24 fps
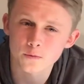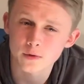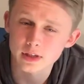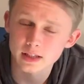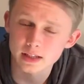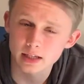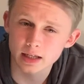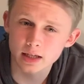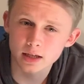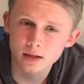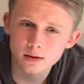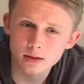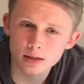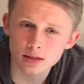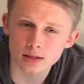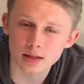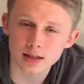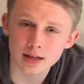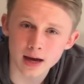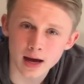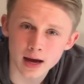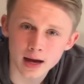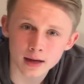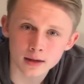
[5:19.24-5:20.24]

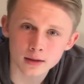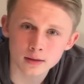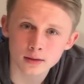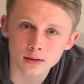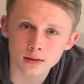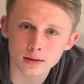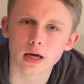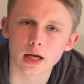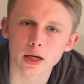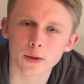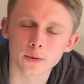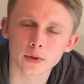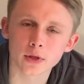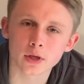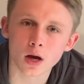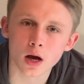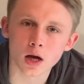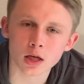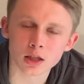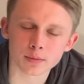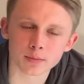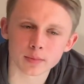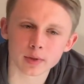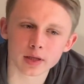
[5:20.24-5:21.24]
ridiculously high. It would
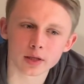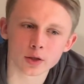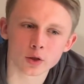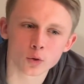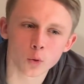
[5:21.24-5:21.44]
cost me